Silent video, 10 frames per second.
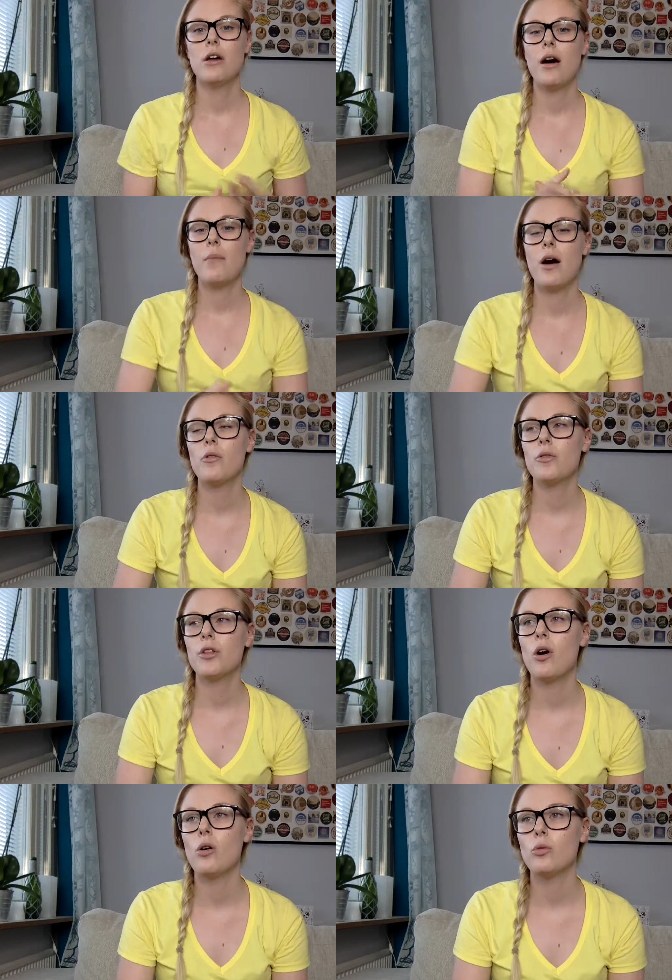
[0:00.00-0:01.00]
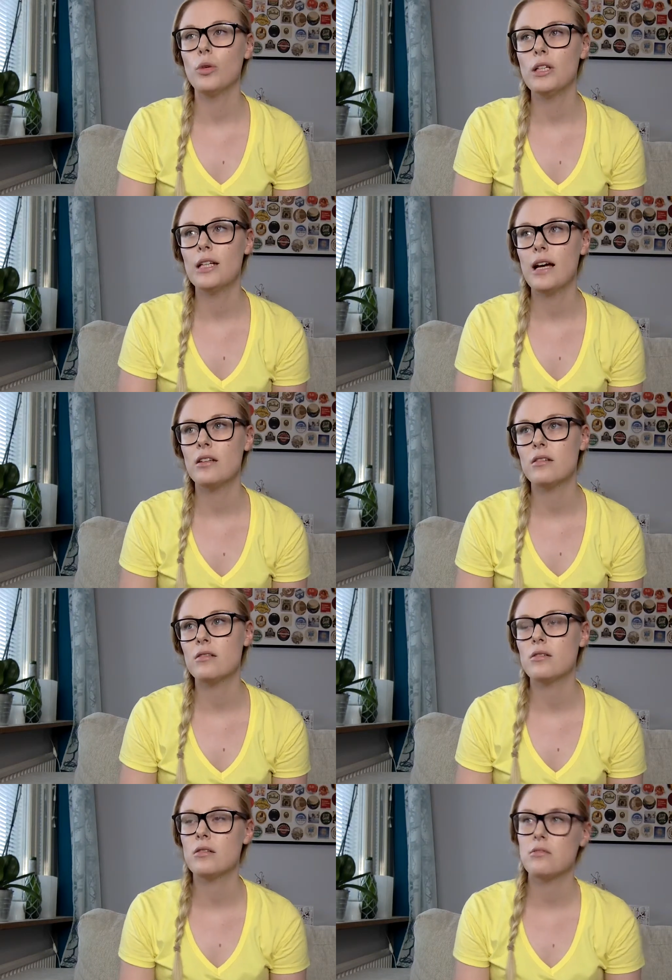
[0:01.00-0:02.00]
about the whole week
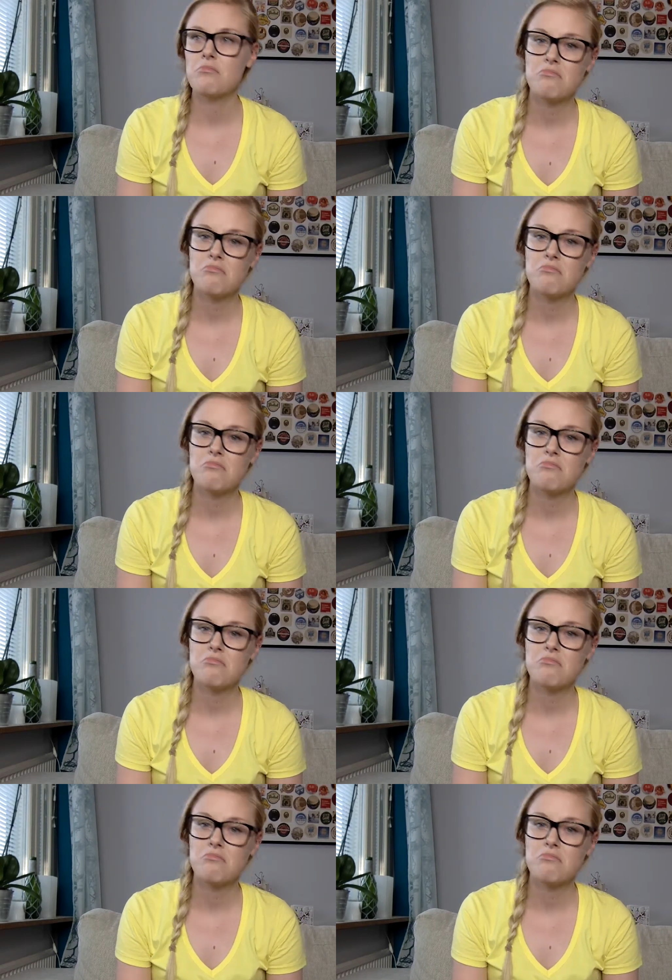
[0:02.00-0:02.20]
and